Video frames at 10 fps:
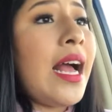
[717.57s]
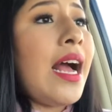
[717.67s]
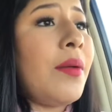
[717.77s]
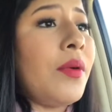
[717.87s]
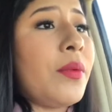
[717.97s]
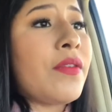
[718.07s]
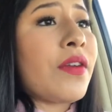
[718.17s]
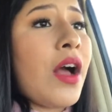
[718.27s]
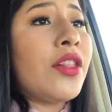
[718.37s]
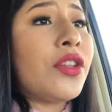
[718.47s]
Um,
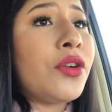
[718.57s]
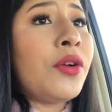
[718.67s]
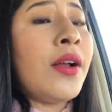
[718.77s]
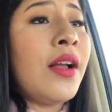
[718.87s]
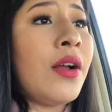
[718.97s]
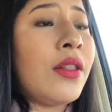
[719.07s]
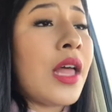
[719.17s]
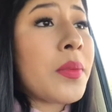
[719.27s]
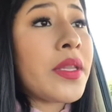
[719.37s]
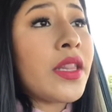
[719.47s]
we've gone through
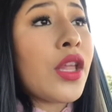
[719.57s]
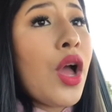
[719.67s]
ups and